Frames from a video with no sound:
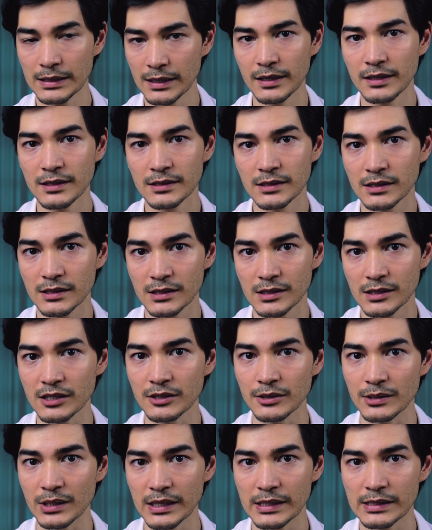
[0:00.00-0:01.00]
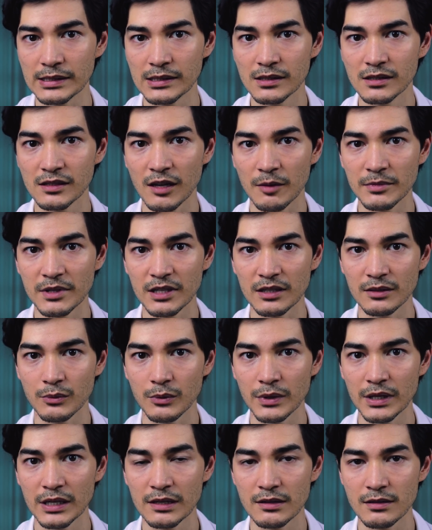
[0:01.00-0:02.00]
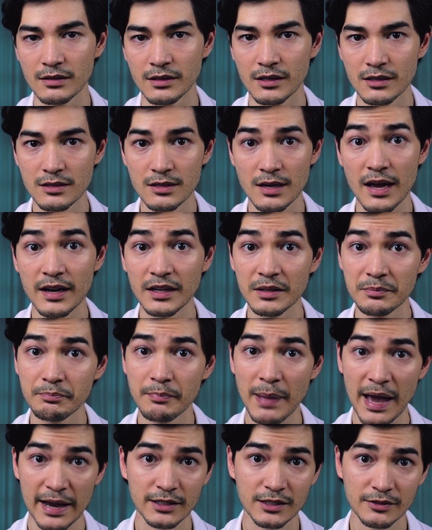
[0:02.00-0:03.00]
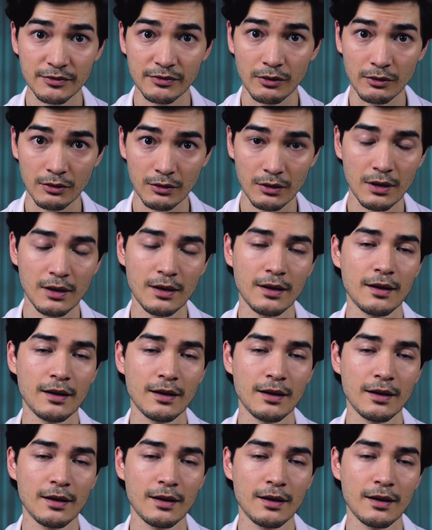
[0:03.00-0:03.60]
It is good. It is something really good and impactful.